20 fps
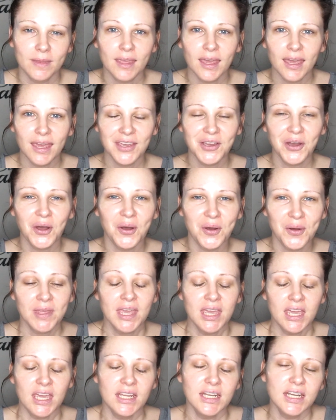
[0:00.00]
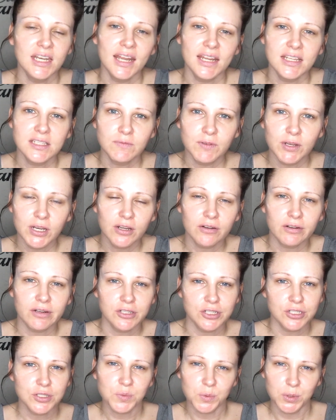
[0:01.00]
Hey y'all, in today's video I
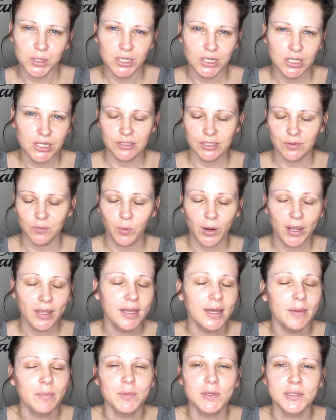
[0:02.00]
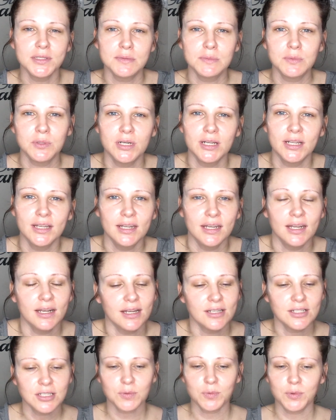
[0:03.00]
just wanted to wake up this morning and I
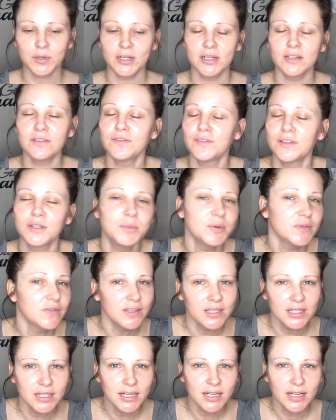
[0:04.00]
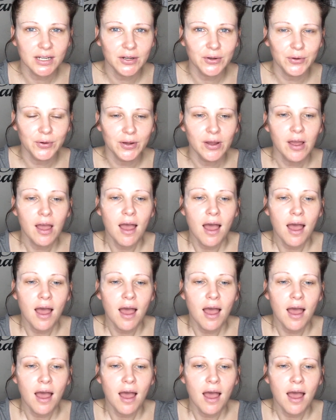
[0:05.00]
just wanted to film a video.